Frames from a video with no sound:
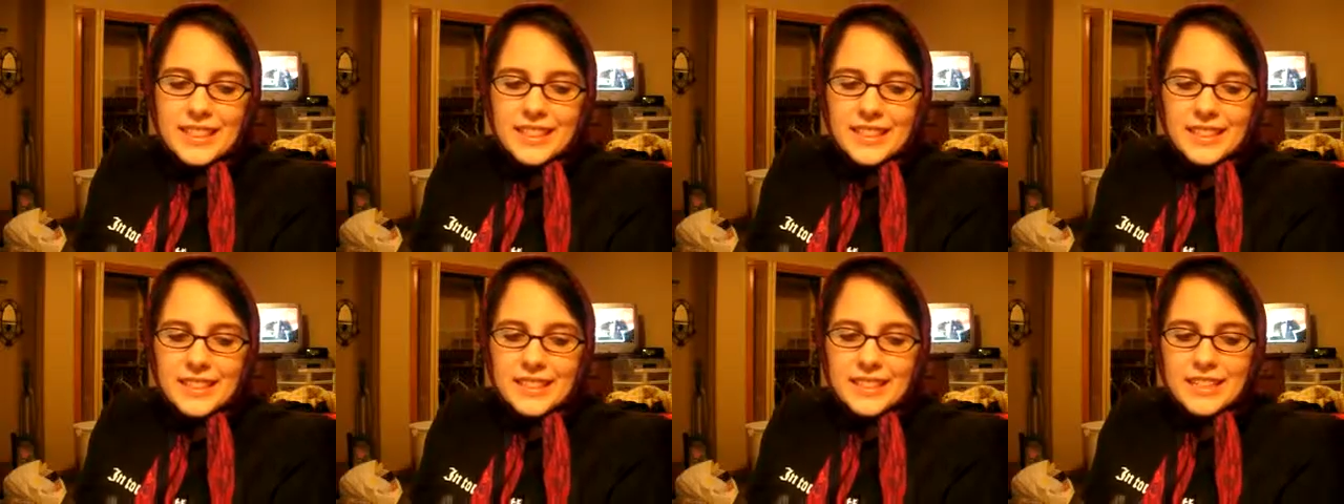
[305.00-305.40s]

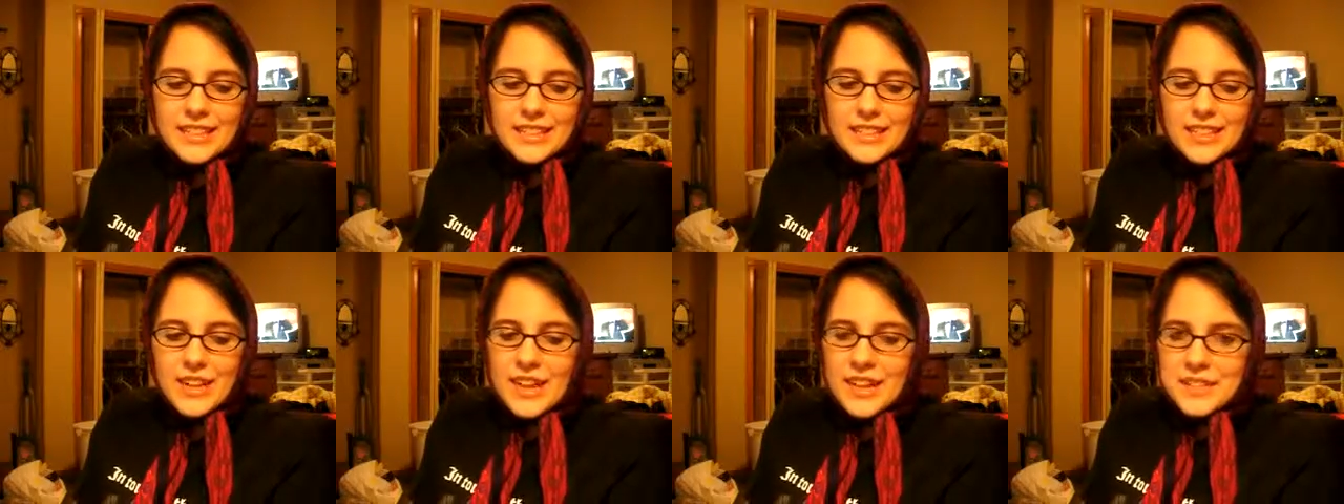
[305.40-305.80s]

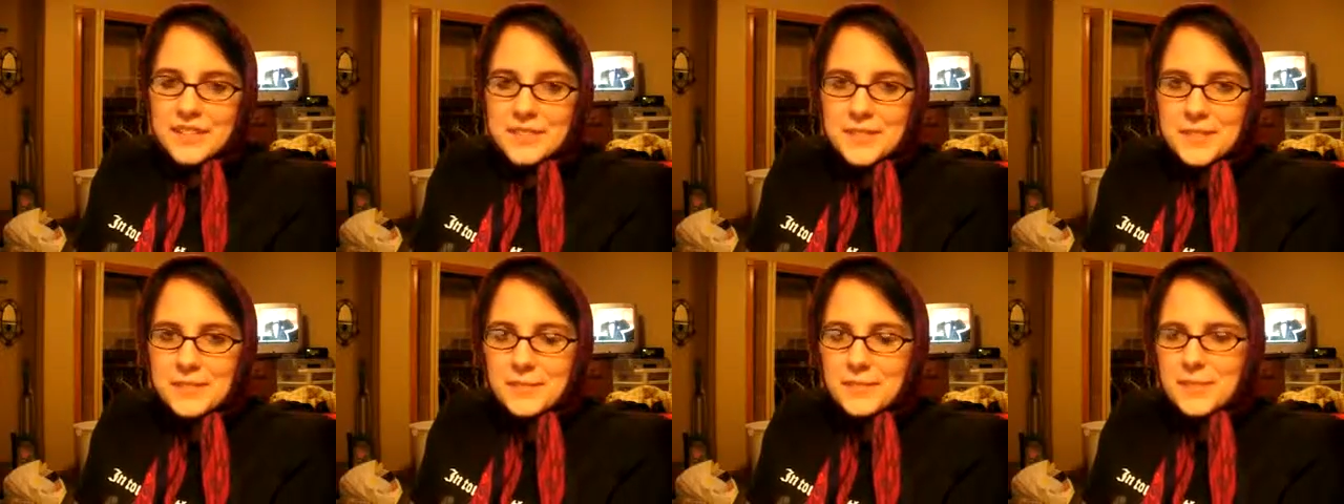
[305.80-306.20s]

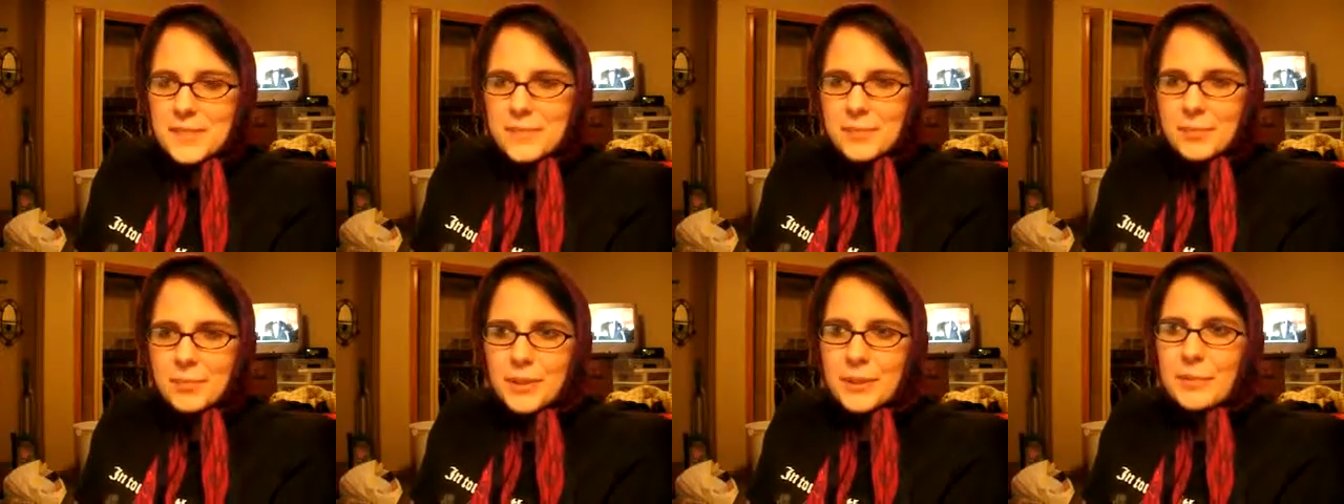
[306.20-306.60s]
interaction was
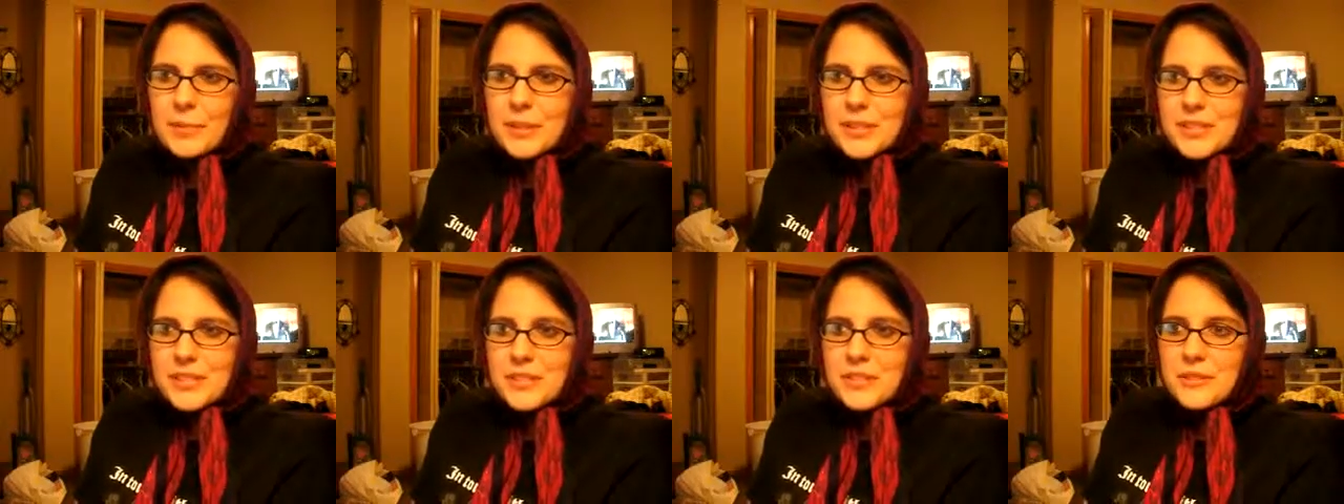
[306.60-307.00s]
pretty
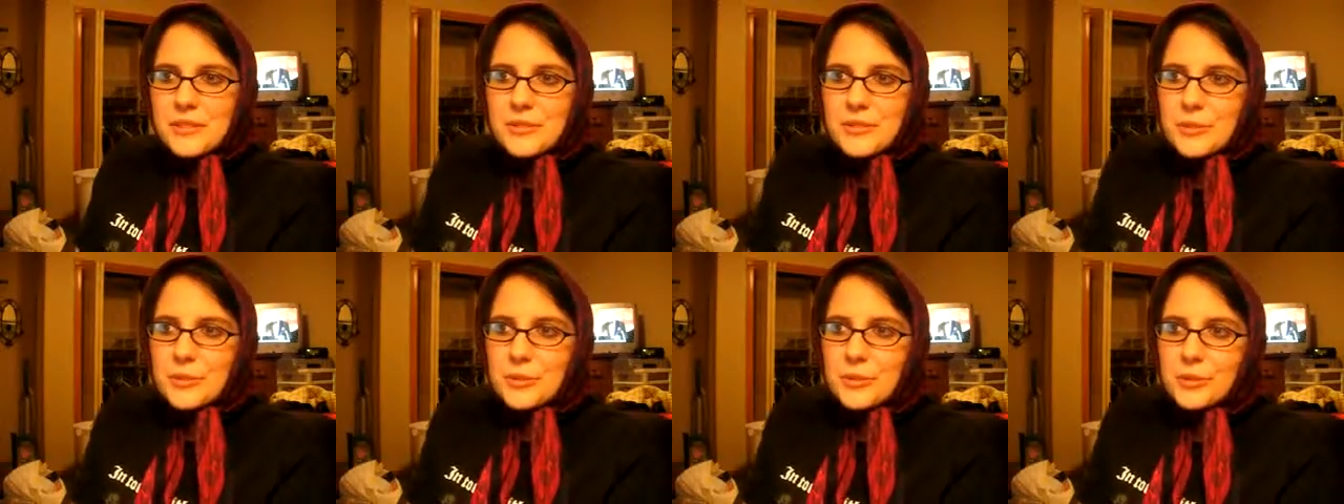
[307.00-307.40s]
much
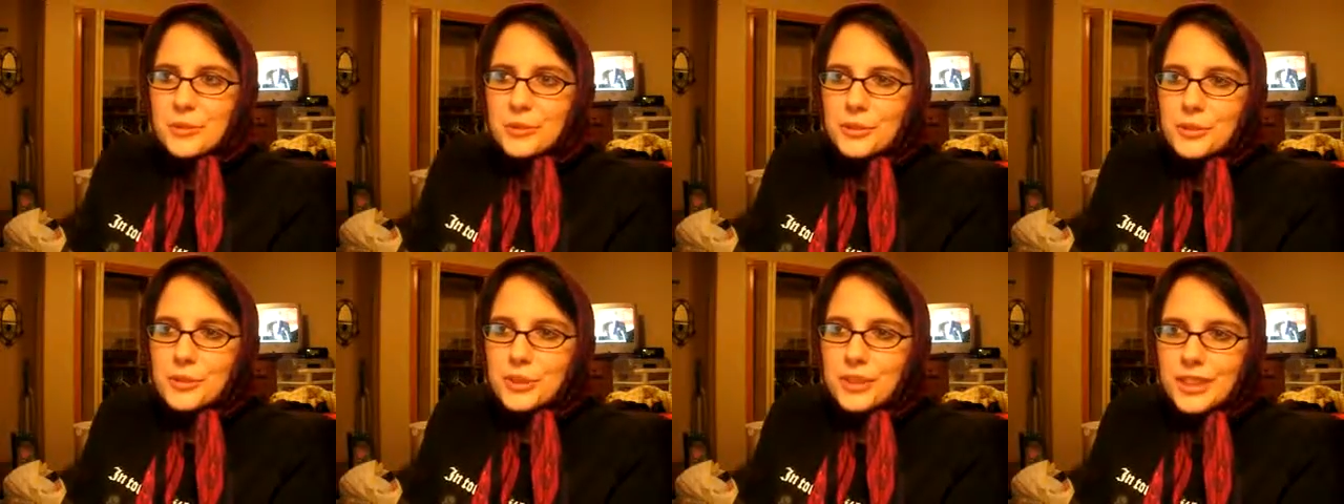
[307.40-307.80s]
neutral, or,